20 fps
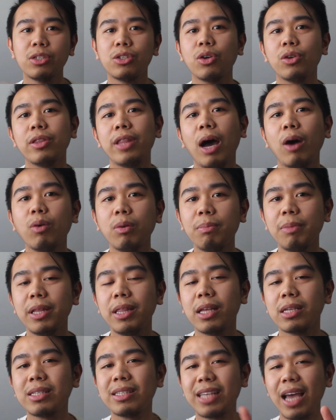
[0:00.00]
So that would
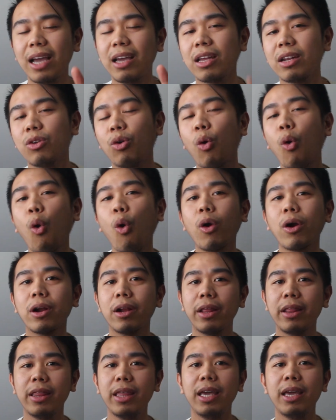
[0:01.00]
be the second
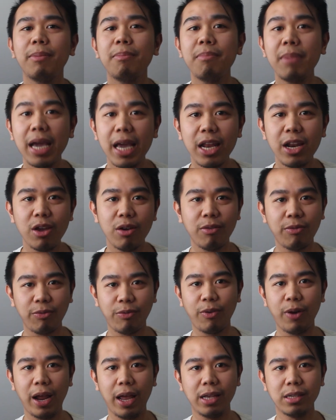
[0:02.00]
or the medium
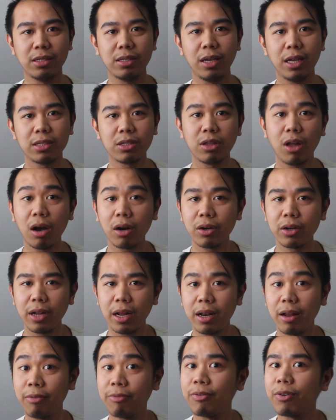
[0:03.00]
phrase. It's longer
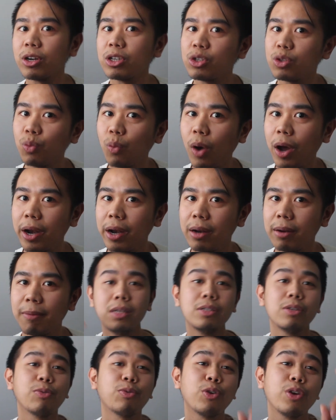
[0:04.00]
than the first one.
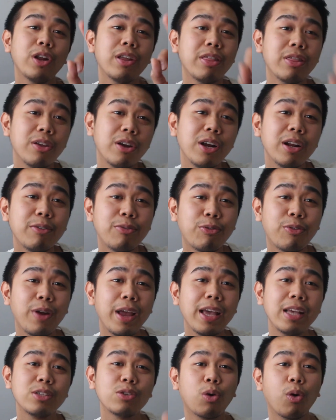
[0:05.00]
So for the third
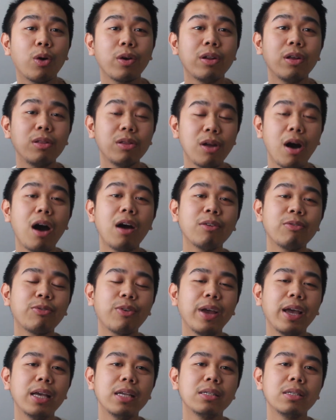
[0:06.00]
phrase or the long
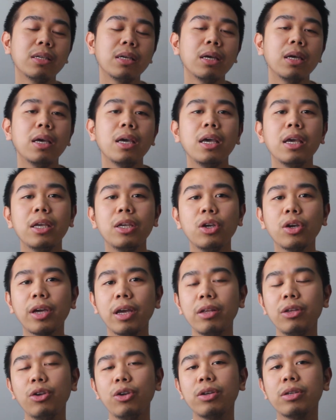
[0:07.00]
phrase, you
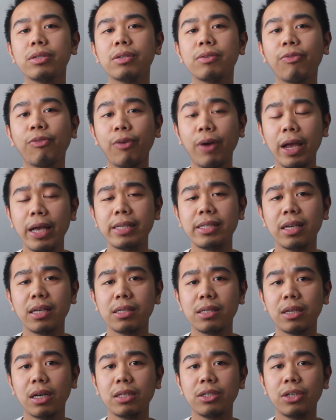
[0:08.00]
can use
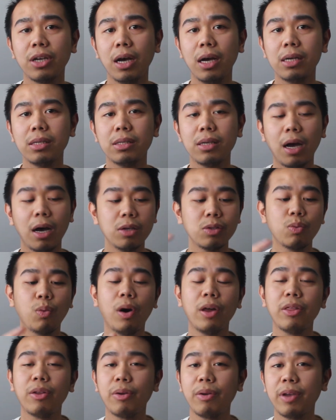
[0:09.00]
phrases such as I was
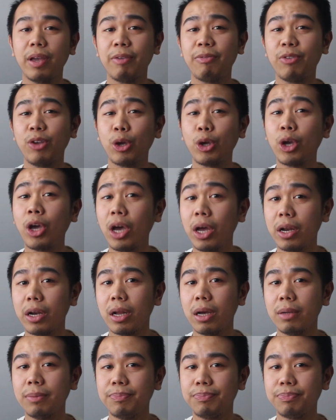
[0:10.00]
wondering if you could.